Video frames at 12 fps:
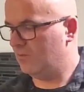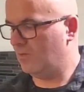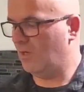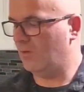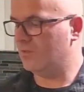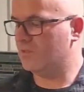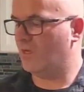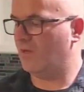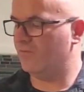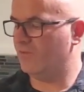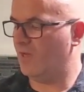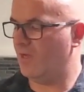We always
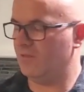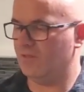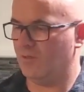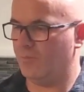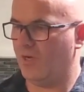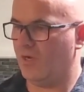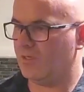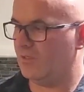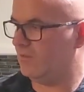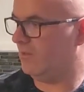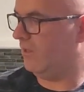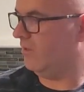have that in our
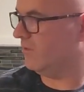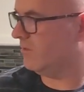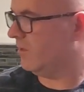pocket all